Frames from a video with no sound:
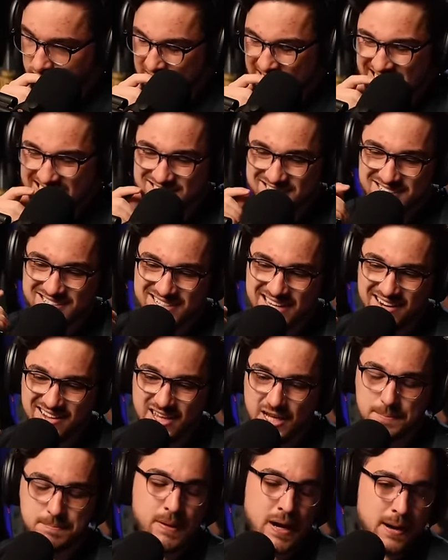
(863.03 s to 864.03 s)
because it's kind of
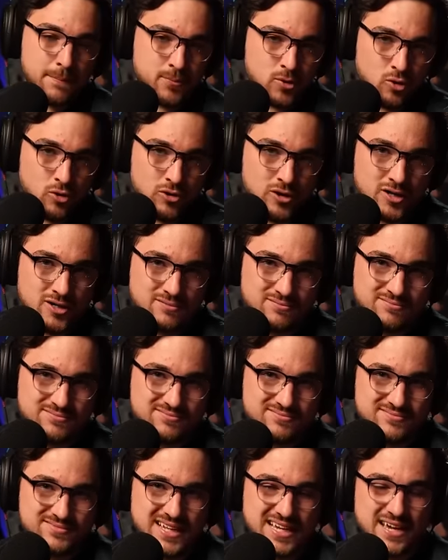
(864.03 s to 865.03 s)
like popcorn.
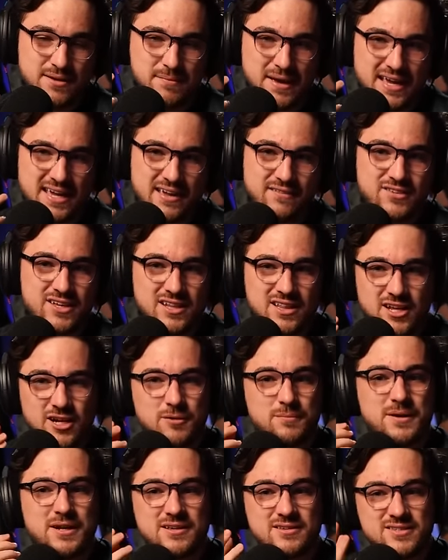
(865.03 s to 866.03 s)
Like it might give you a little
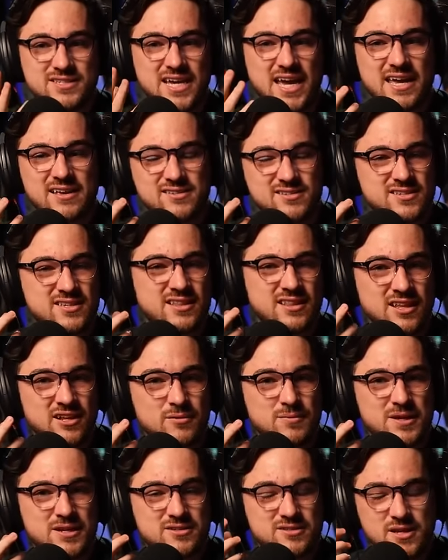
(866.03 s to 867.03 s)
bit of taste, a little
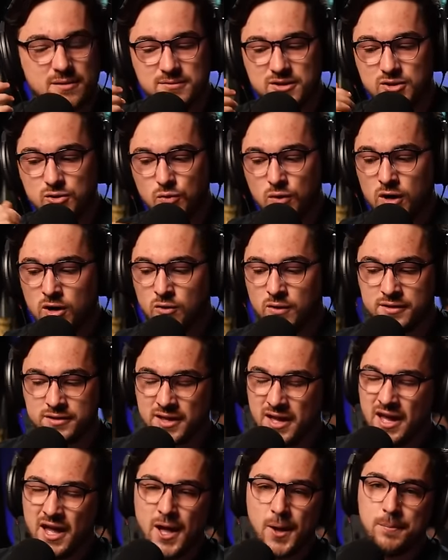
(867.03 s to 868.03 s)
bit of something to work with,
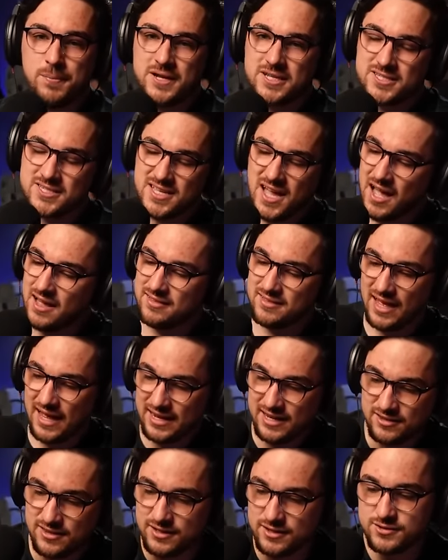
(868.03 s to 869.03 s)
but it's not
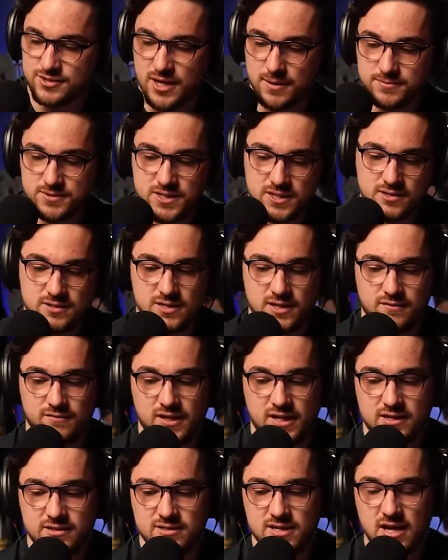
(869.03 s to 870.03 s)
anything substantive.
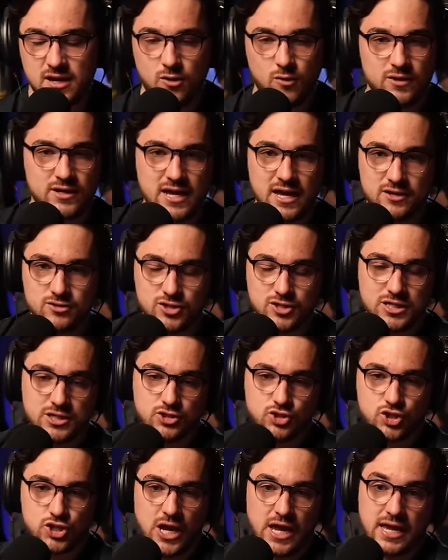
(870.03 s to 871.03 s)
Like it's not going to actually
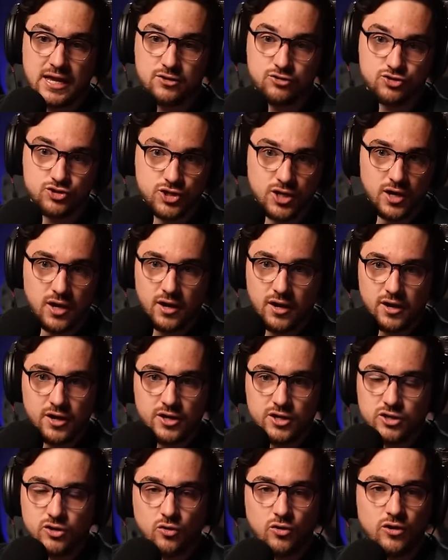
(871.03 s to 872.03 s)
change
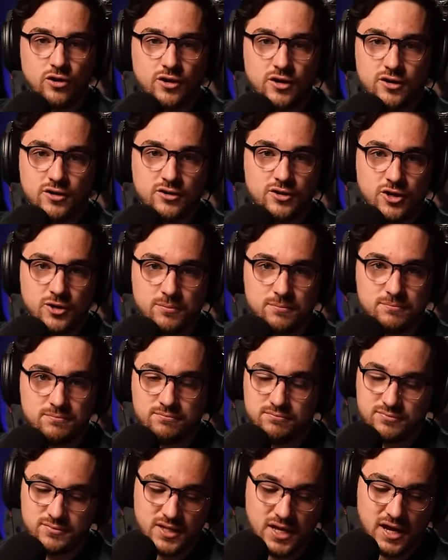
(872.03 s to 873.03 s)
your, your
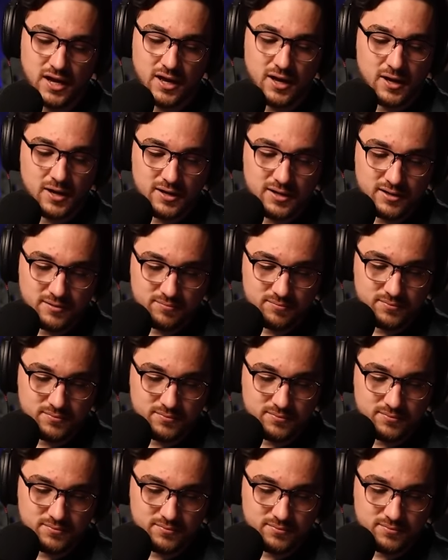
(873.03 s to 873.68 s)
uh,